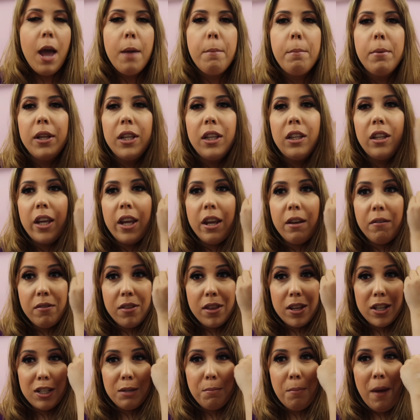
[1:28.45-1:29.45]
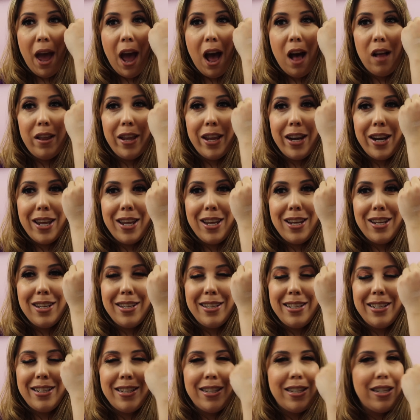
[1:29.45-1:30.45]
I believe this palette
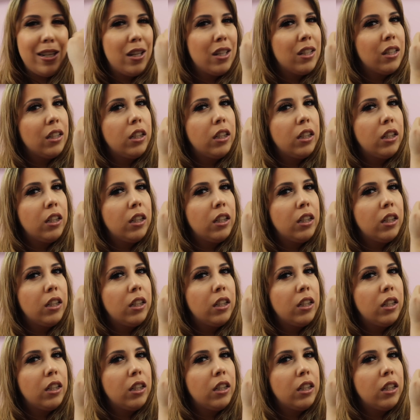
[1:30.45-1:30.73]
is